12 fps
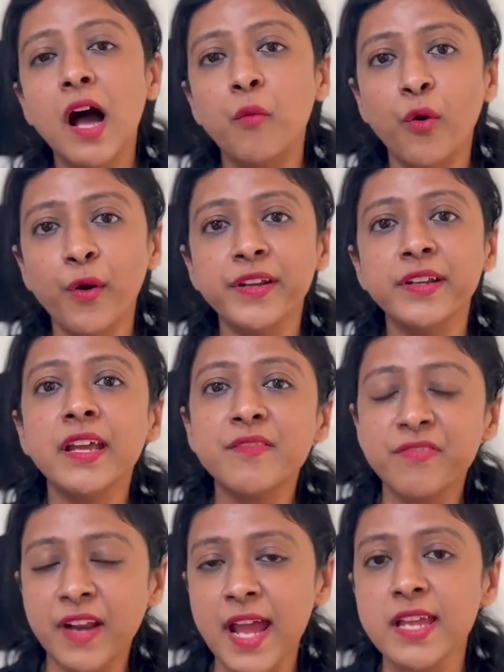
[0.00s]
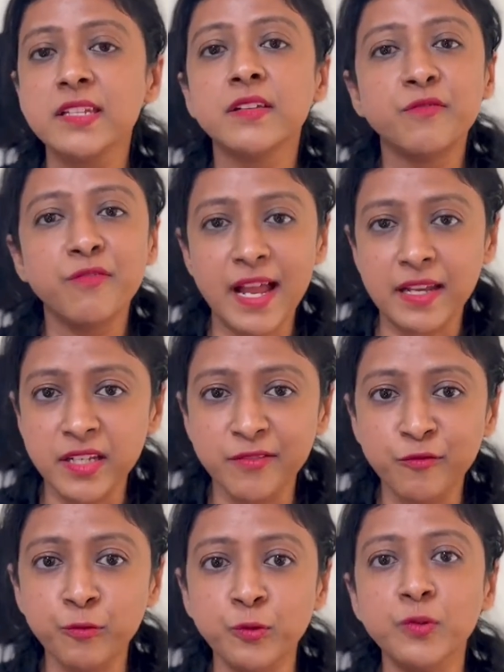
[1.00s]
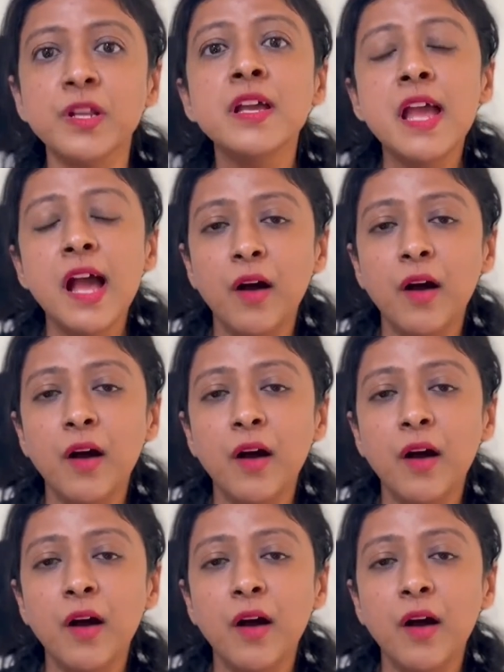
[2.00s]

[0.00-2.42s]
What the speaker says: avoiding fried and fatty food,